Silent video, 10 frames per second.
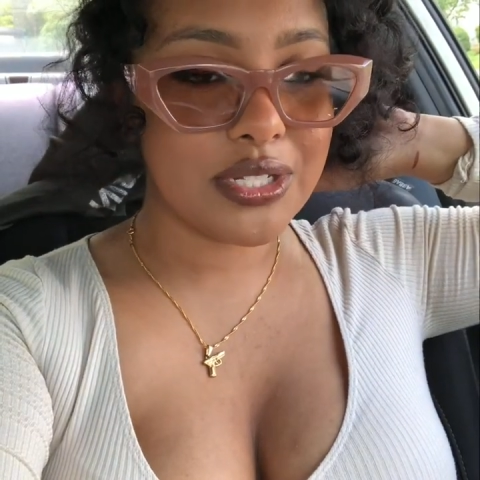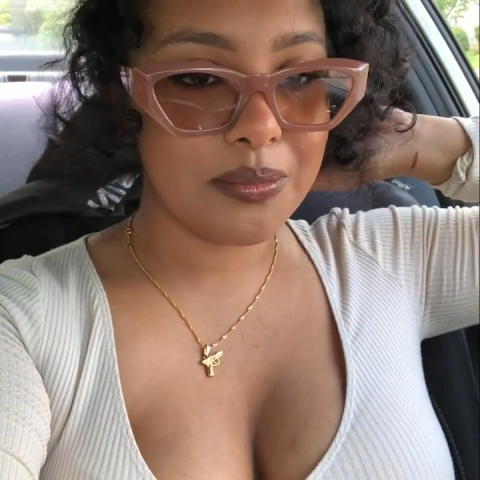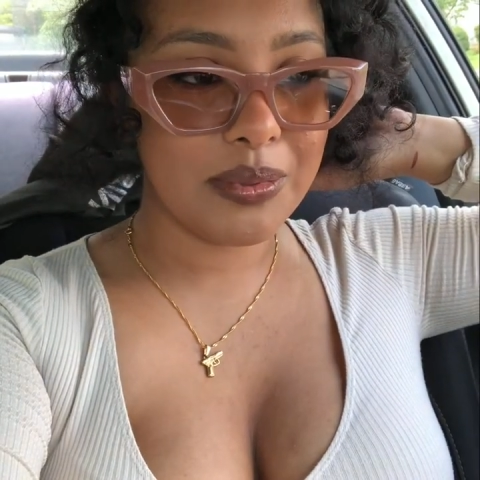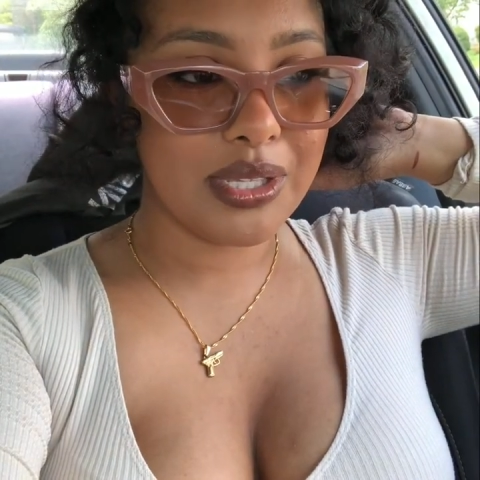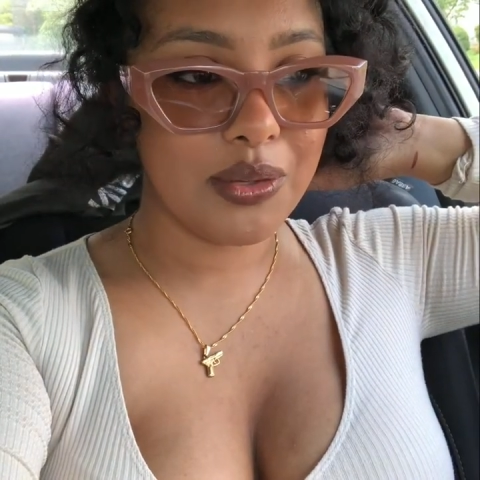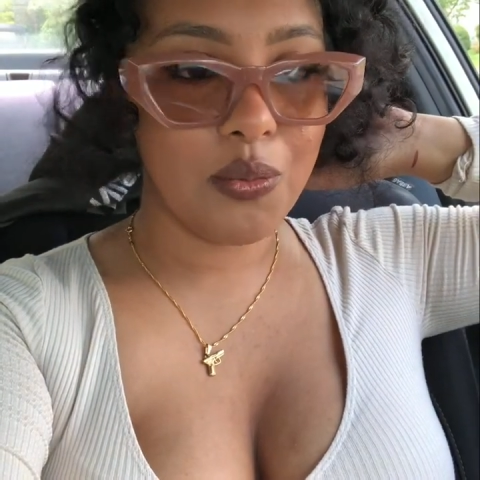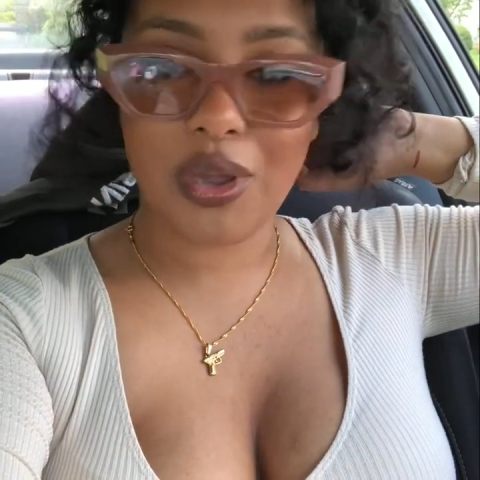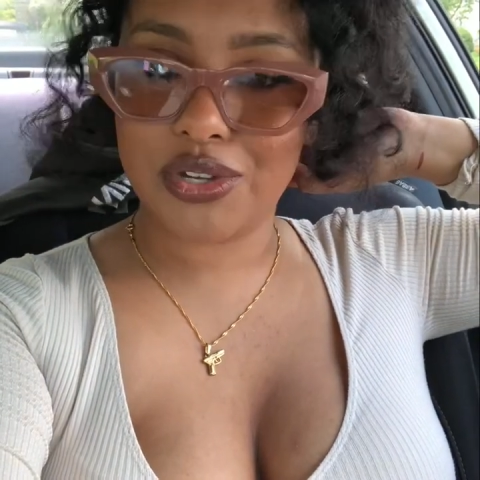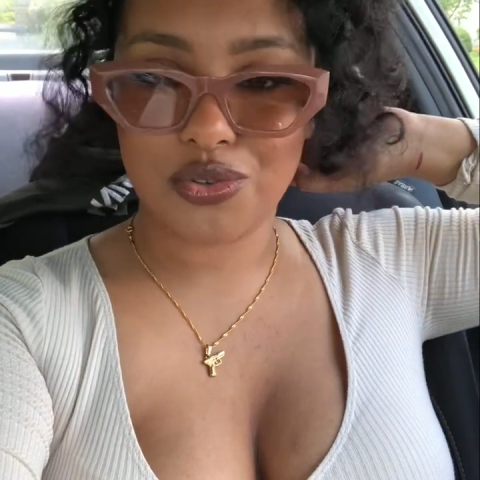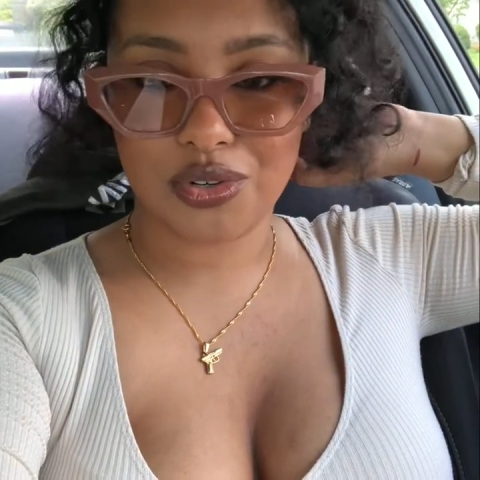to be
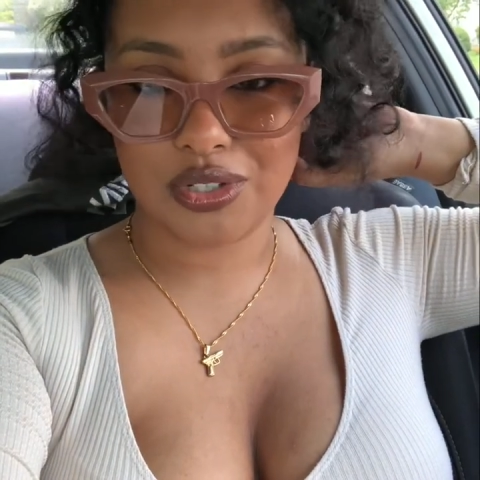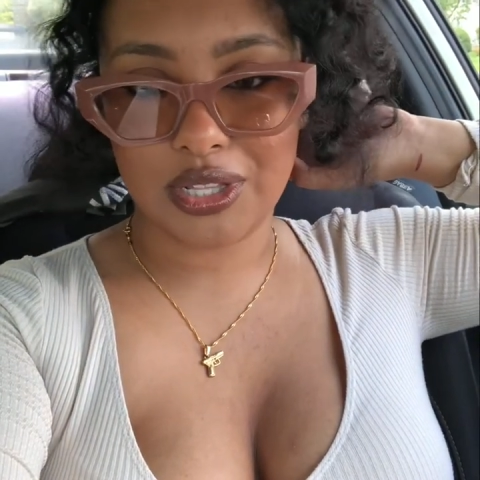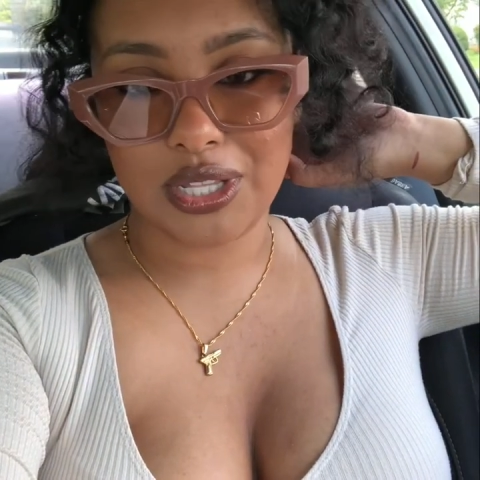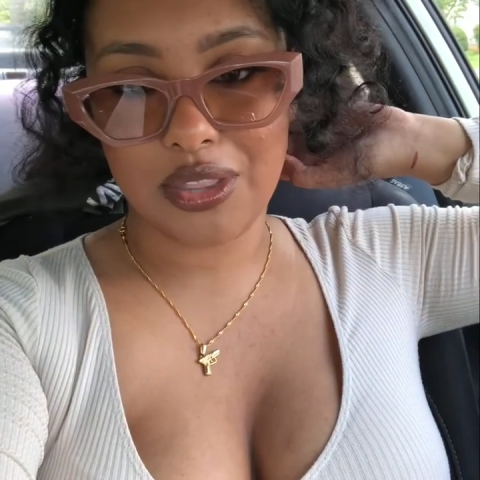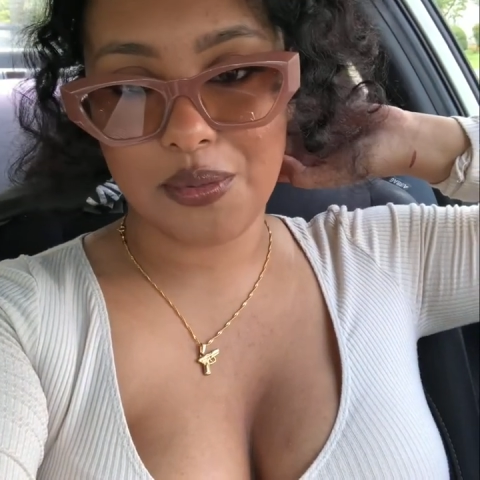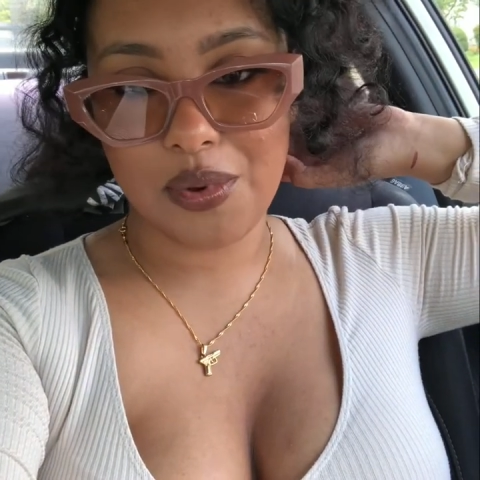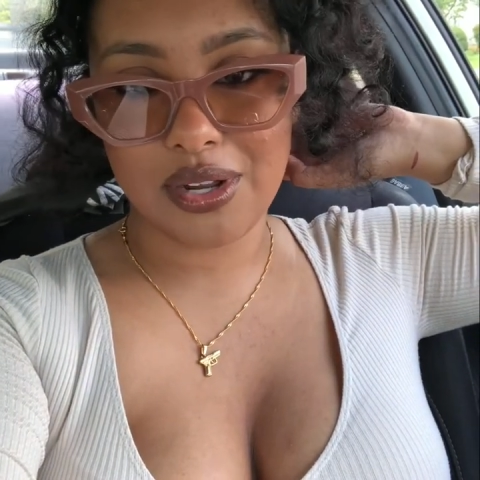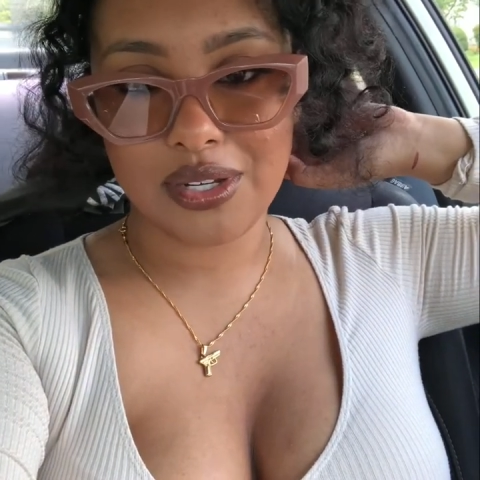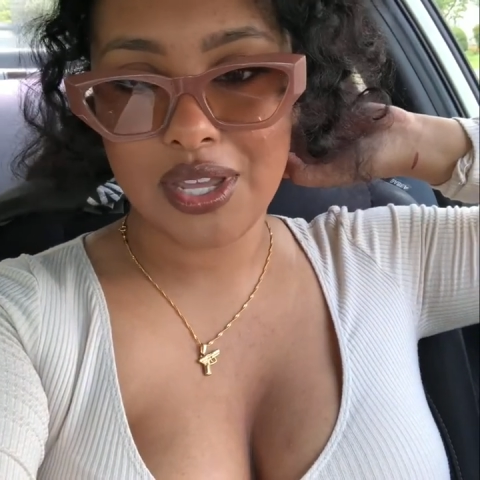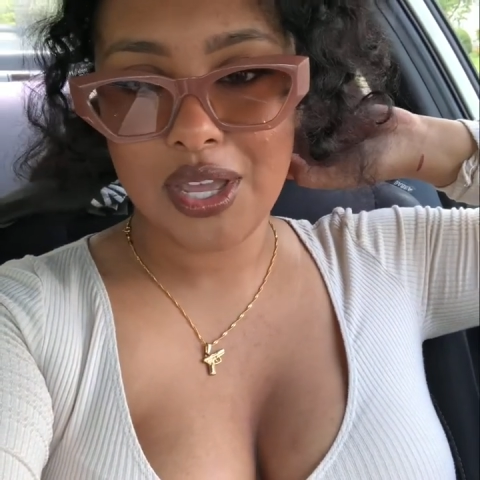way shorter than the other
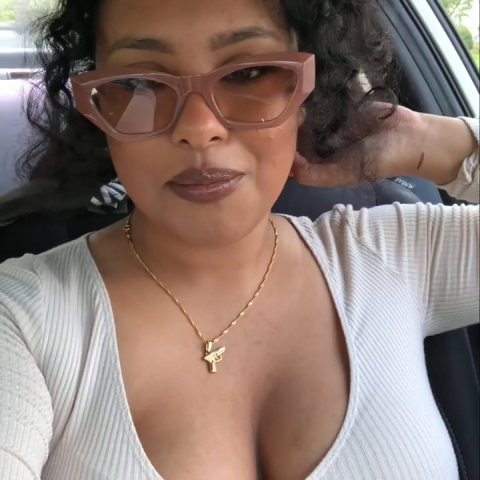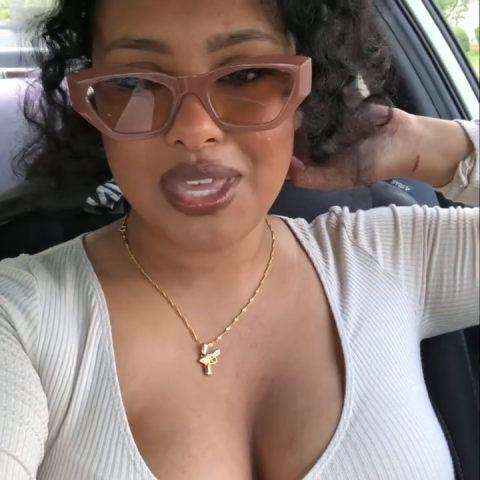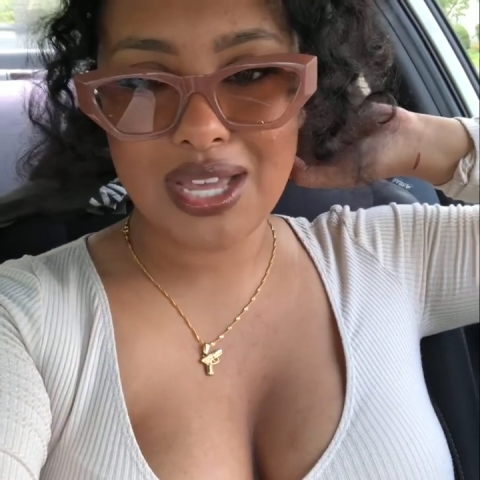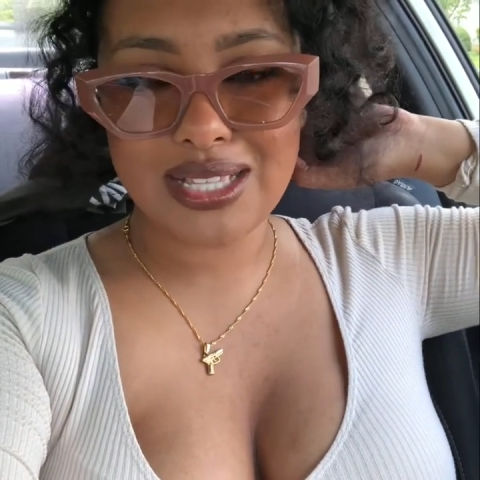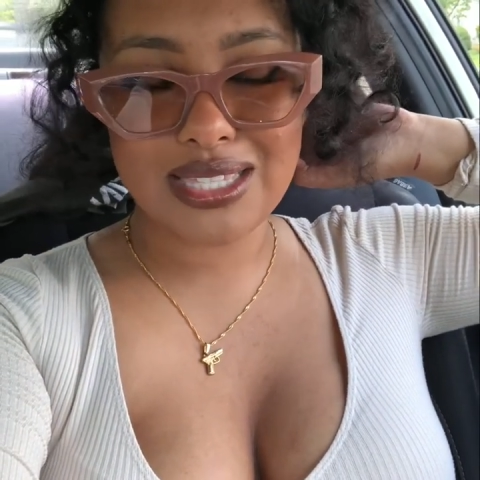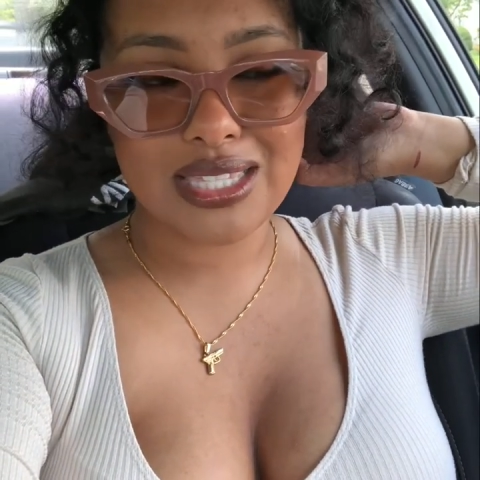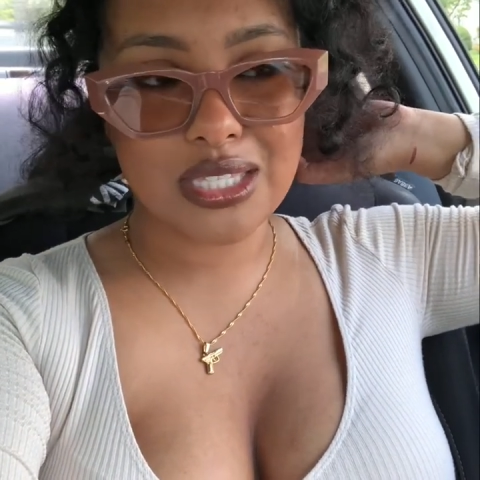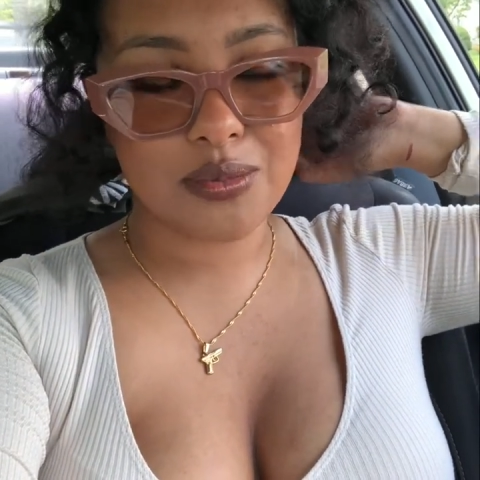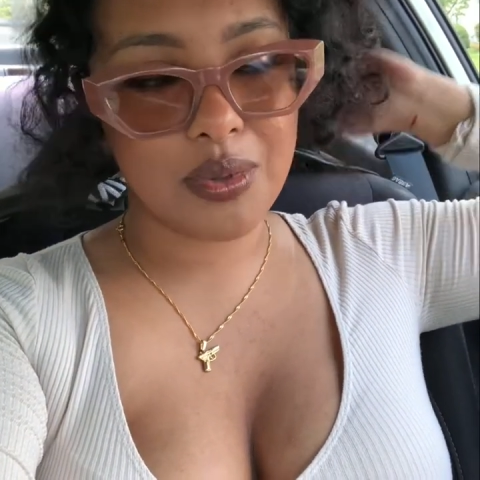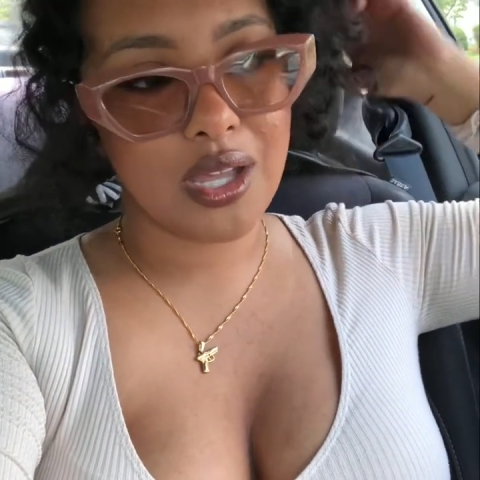one because this